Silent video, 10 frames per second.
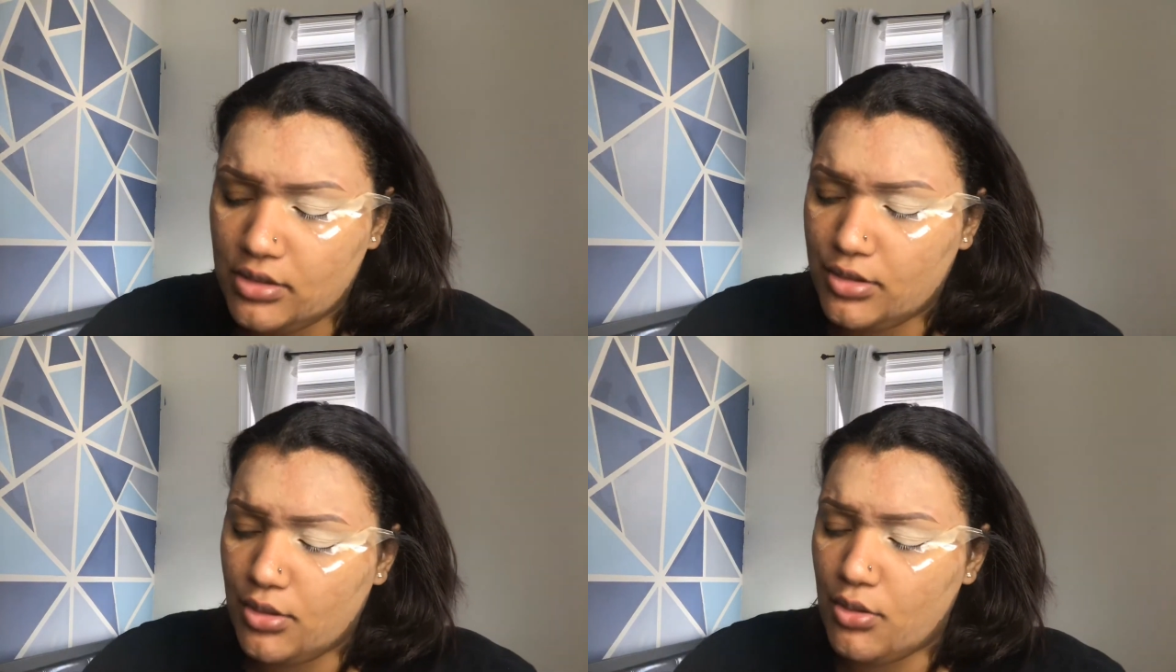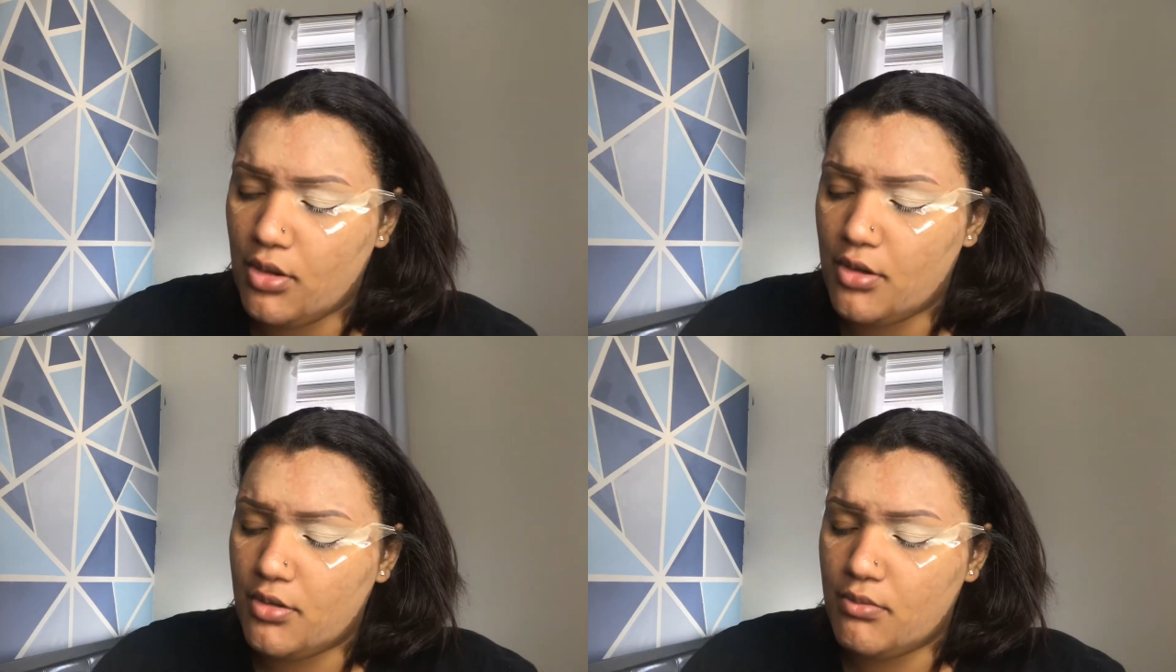So
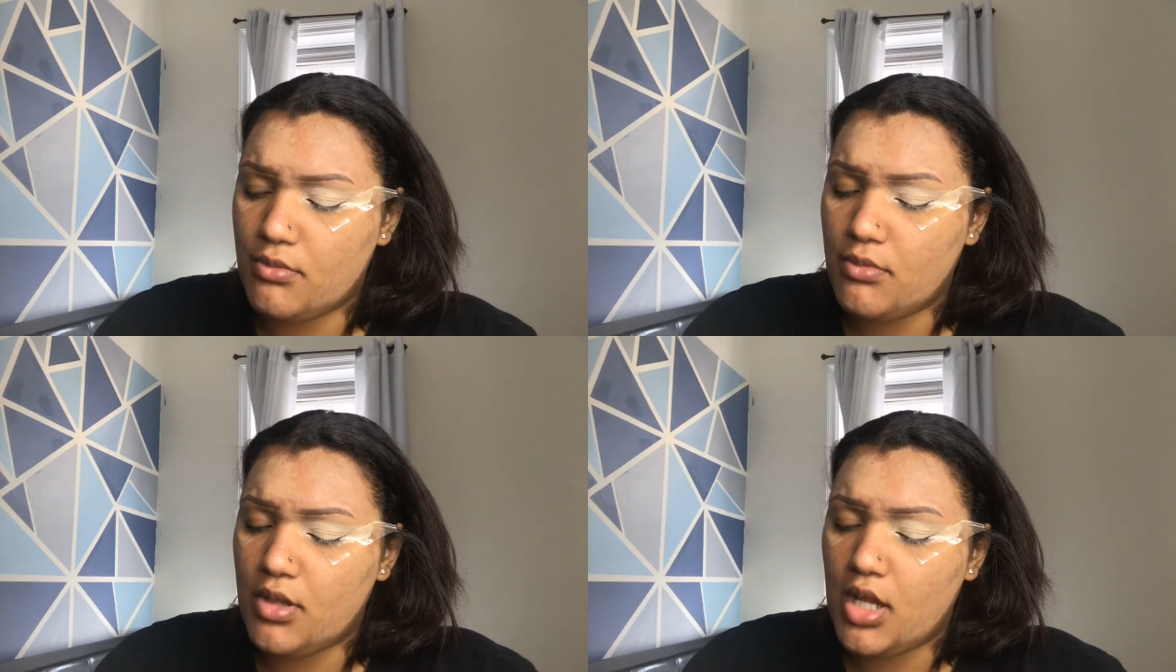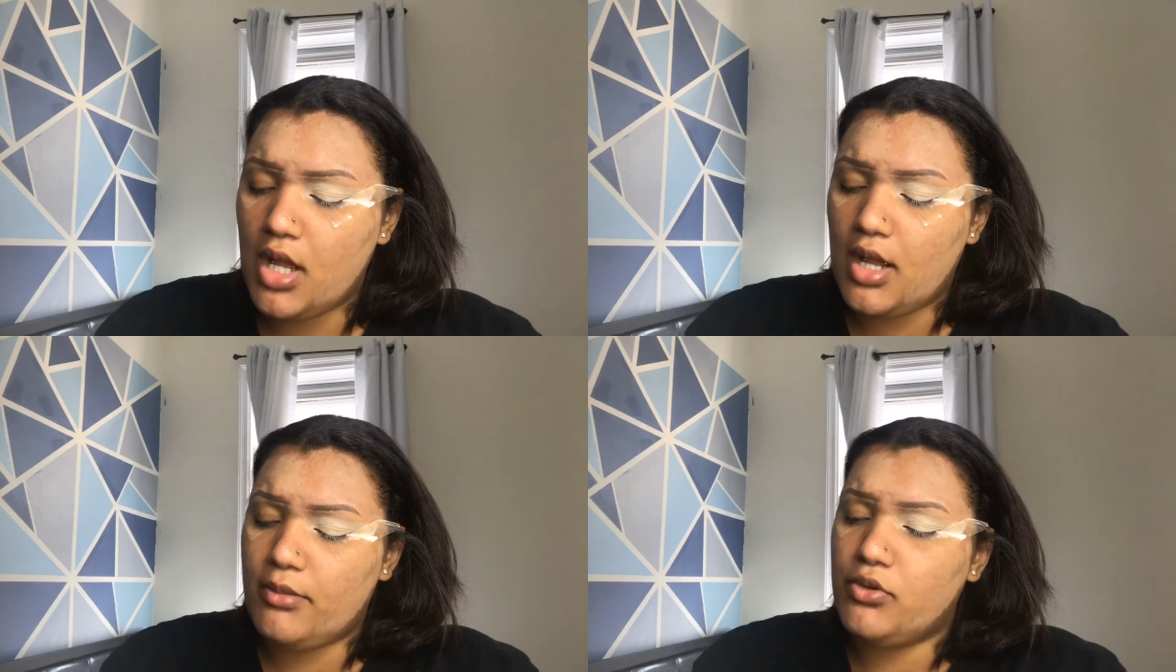
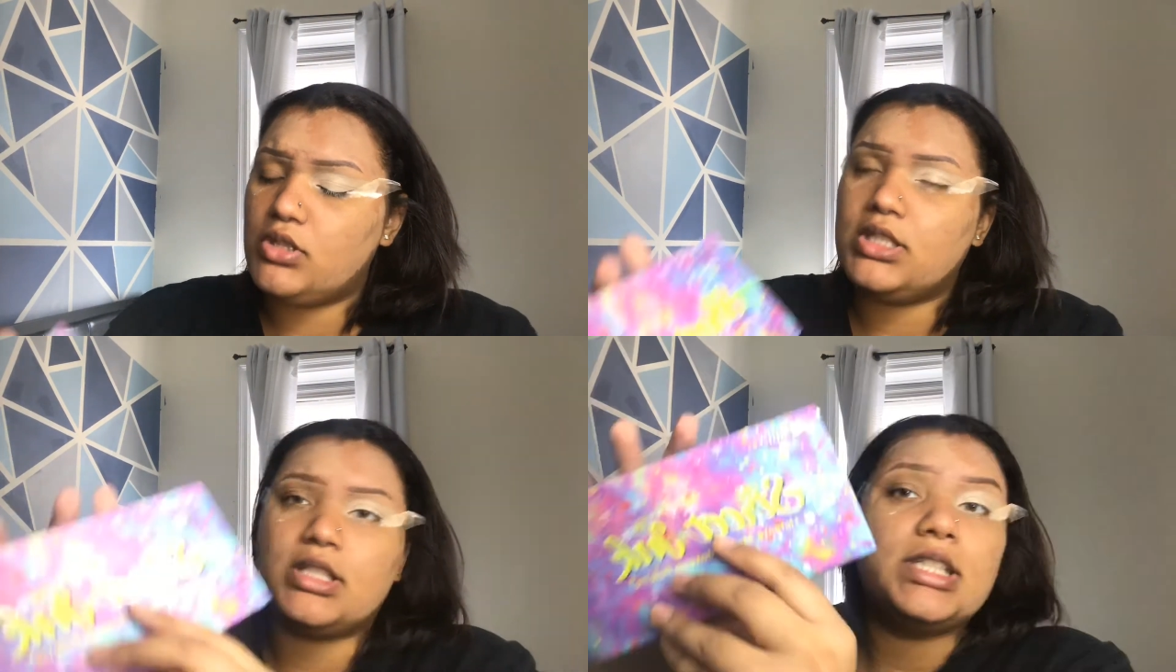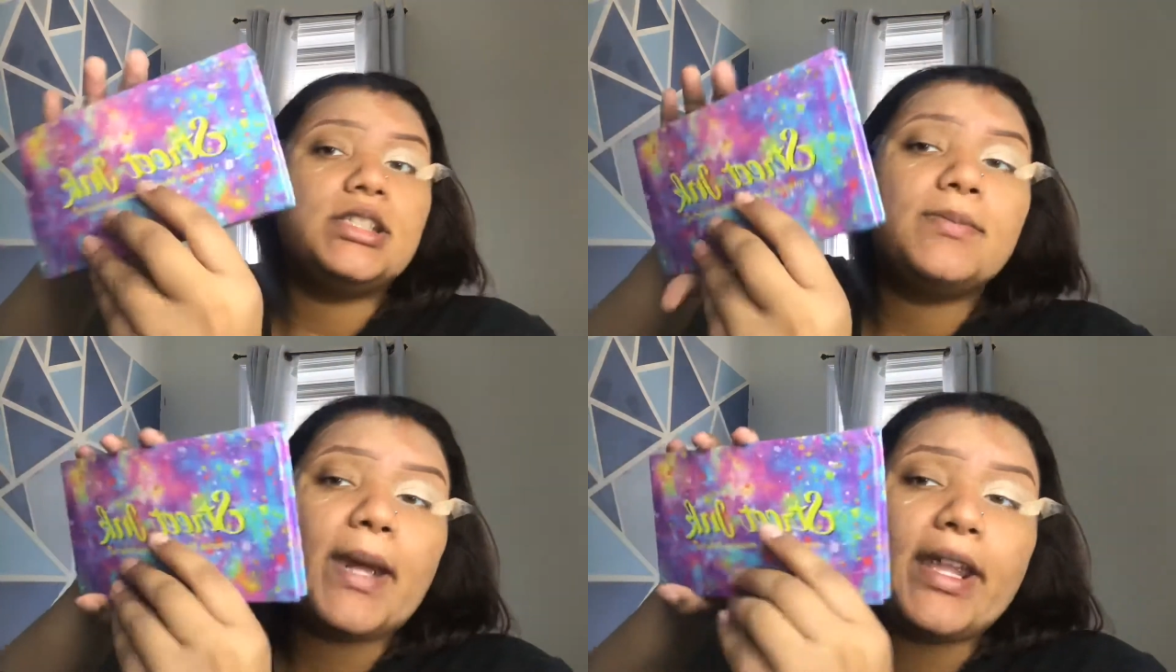I'm using this
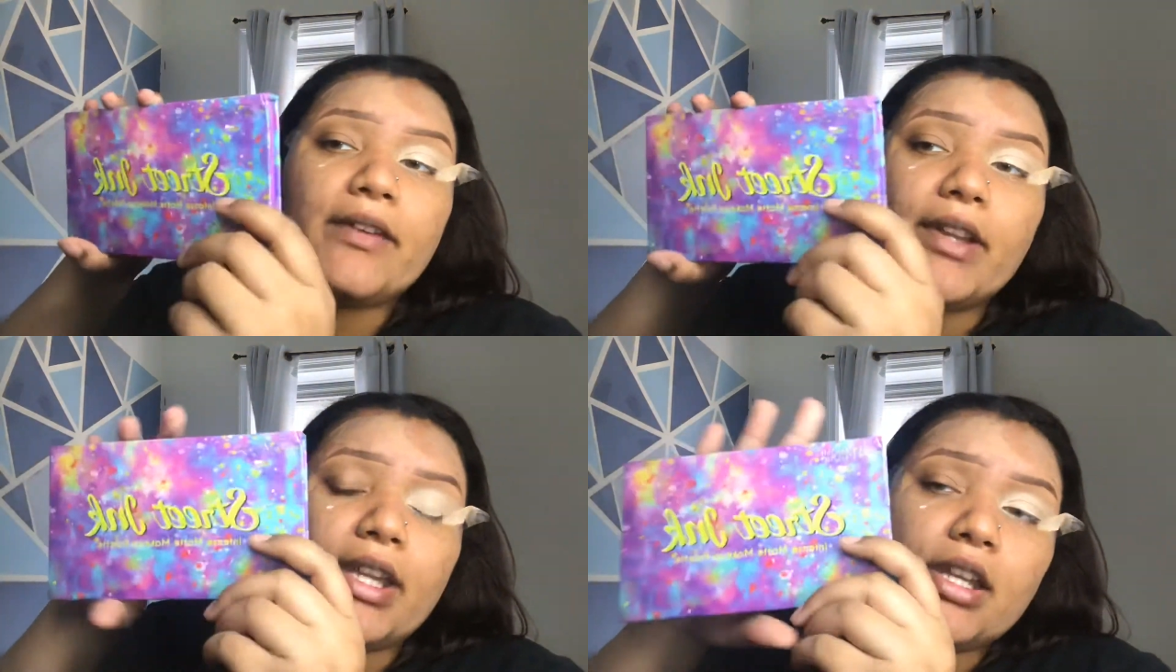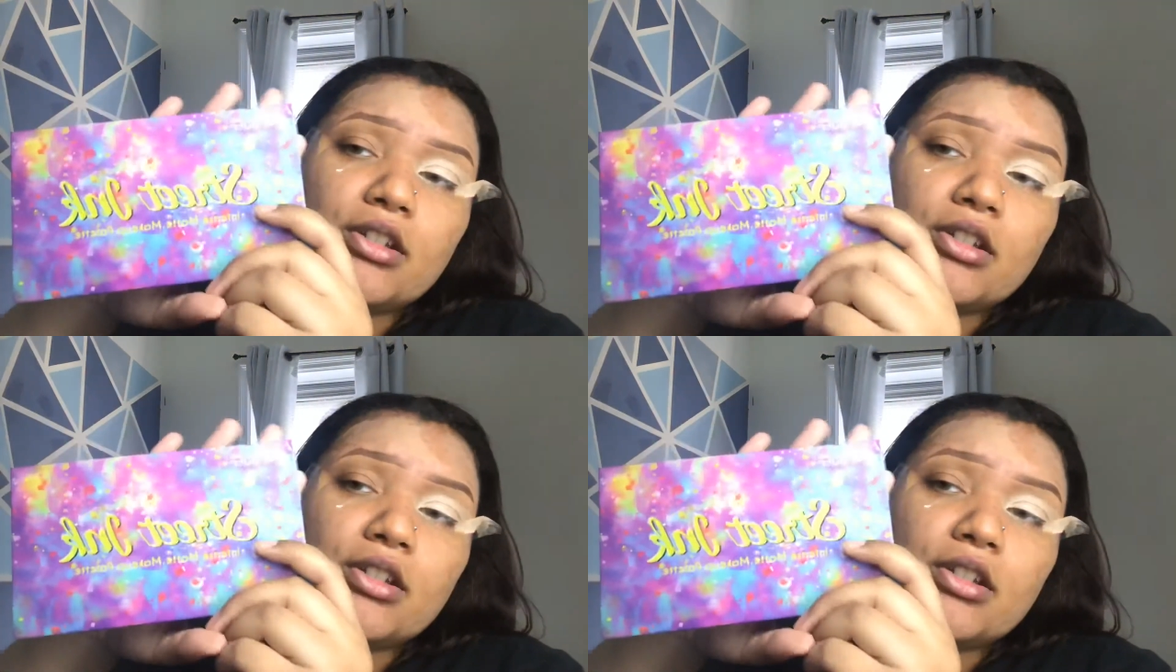palette right here.